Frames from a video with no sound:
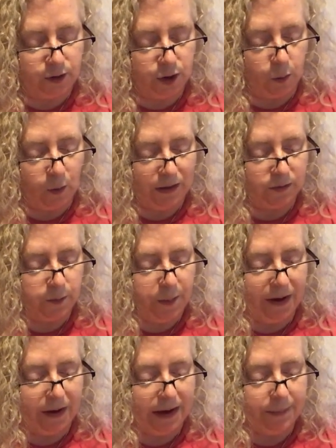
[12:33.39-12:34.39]
or
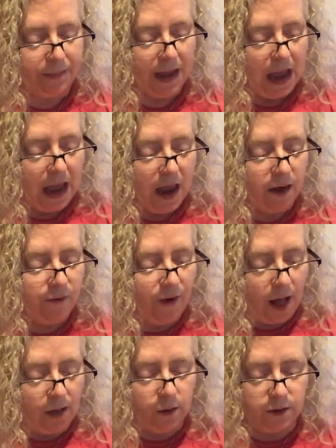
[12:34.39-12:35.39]
subjective to the will of
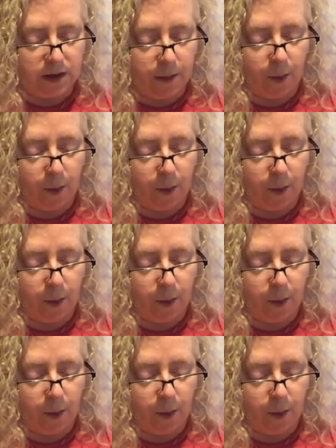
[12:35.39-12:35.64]
spirit,